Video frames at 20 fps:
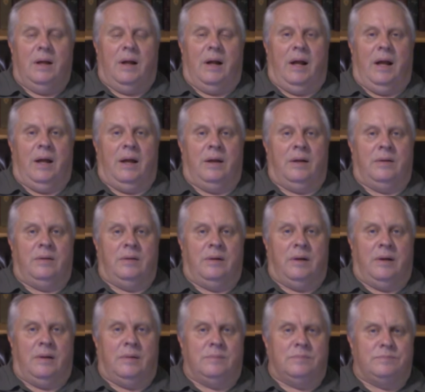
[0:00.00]
And
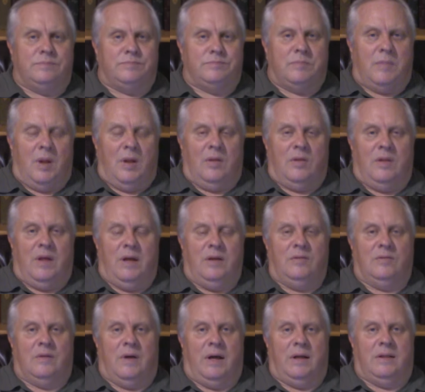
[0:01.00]

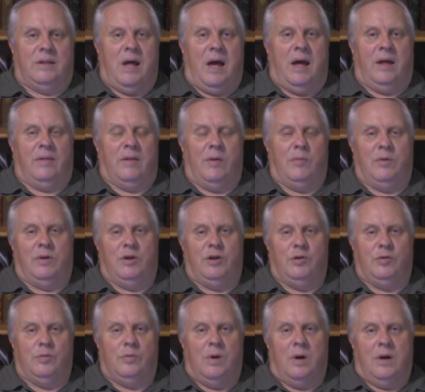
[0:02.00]
things like that. They would
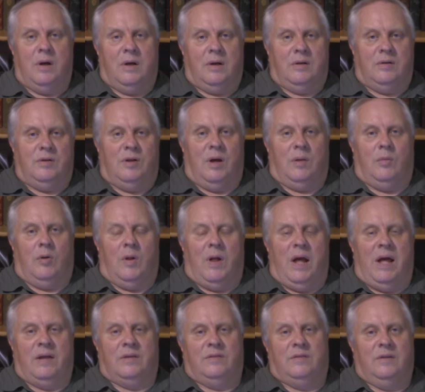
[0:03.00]
do double
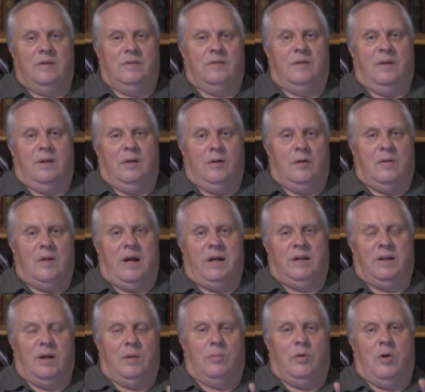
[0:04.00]
S's that look
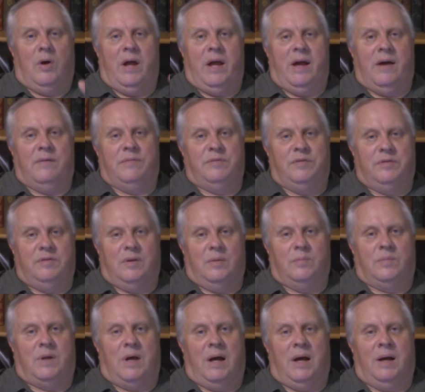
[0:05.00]
like double F's
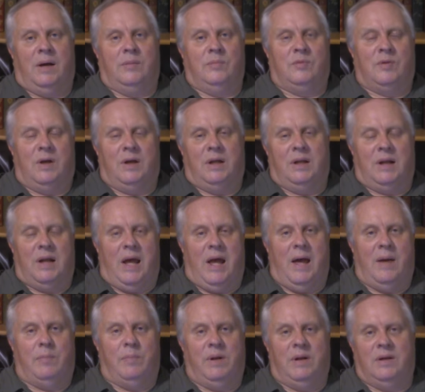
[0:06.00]
sometimes, like in
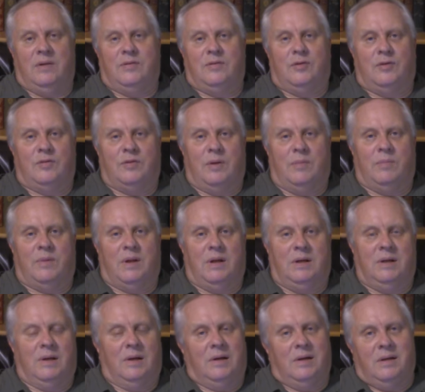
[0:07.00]
happiness or
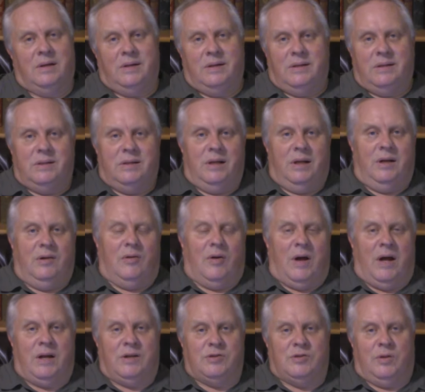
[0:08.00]
something. And it
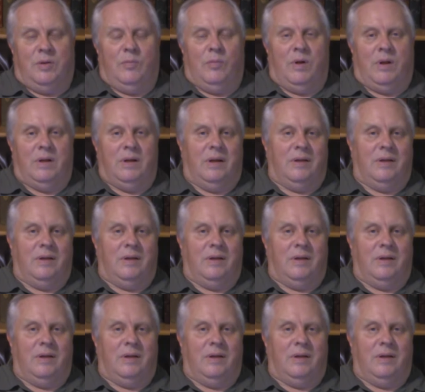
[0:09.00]
gradually went.